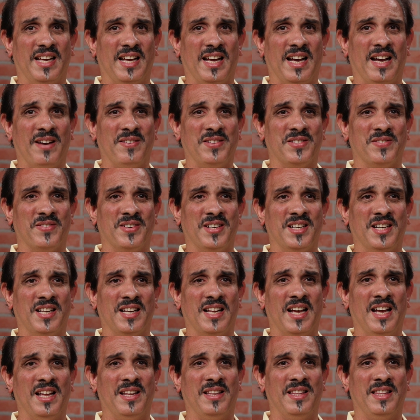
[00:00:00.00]
I was very
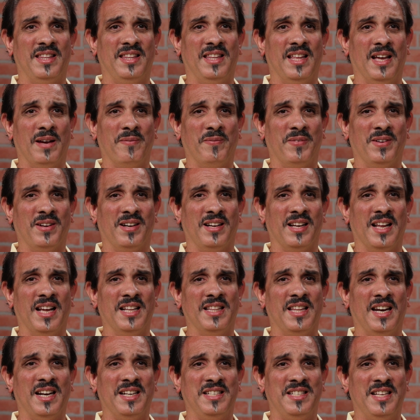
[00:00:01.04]
glad. I'm glad
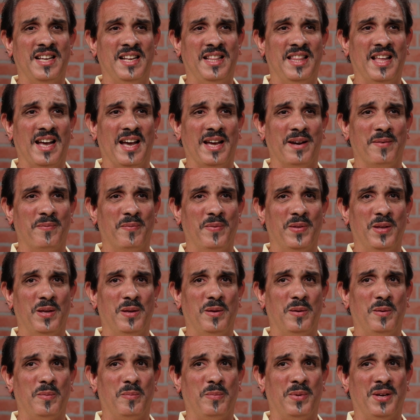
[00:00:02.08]
that I did that
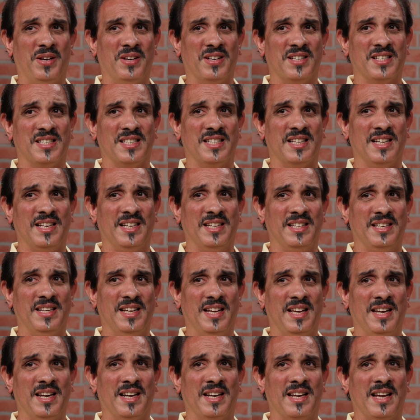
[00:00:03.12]
because I,
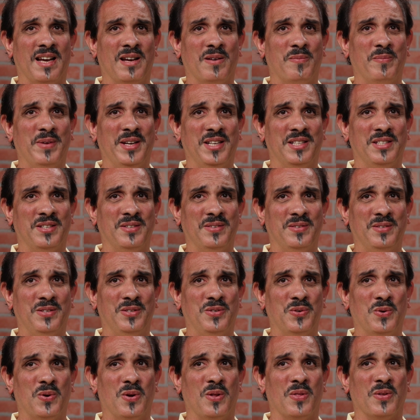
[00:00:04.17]
it allowed me to
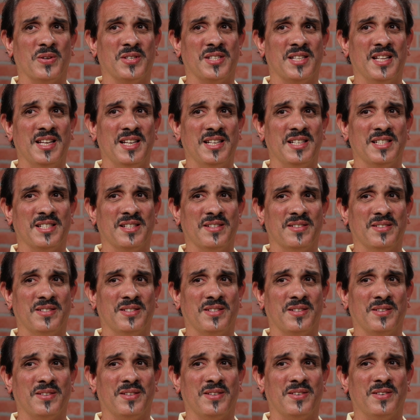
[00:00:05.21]
do all those things to,
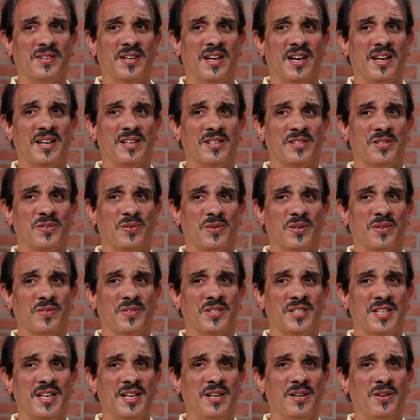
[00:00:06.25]
to learn how to sort of
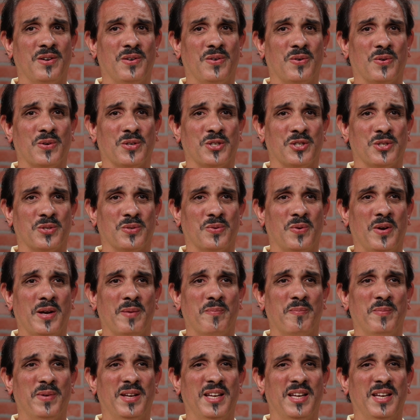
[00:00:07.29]
sink or swim